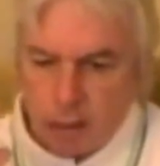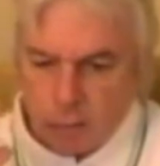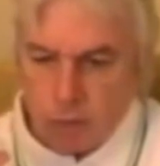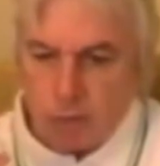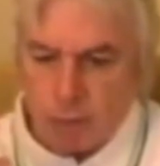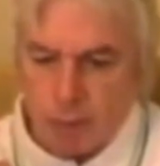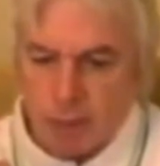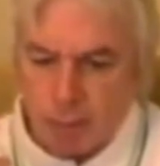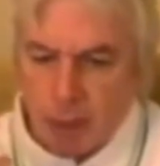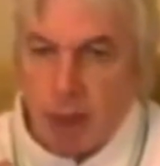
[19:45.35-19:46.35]
group that
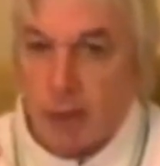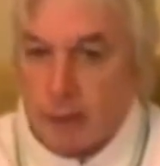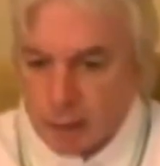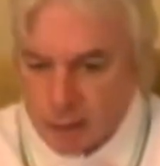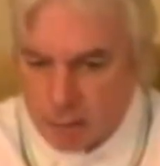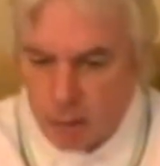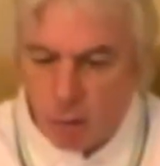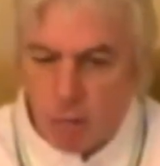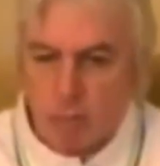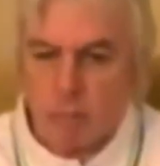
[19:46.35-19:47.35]
is behind this
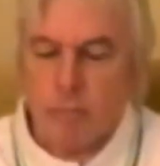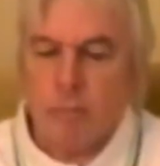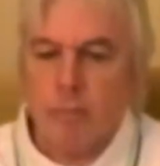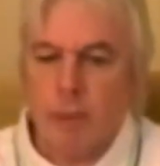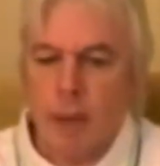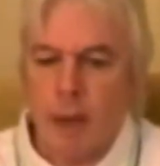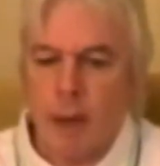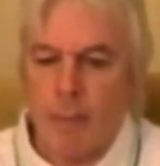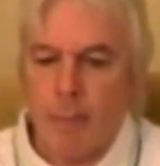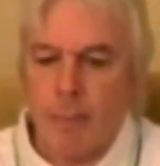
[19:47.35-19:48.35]
whole
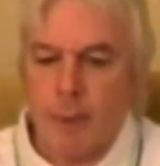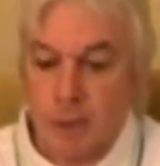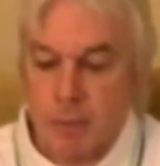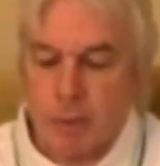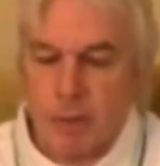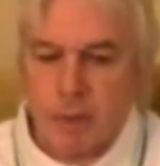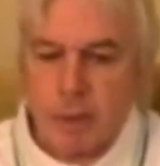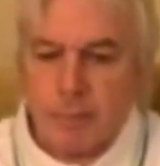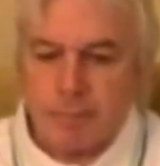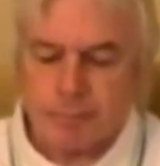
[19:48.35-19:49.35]

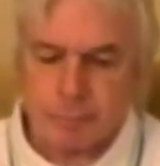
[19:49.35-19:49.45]
conspiracy.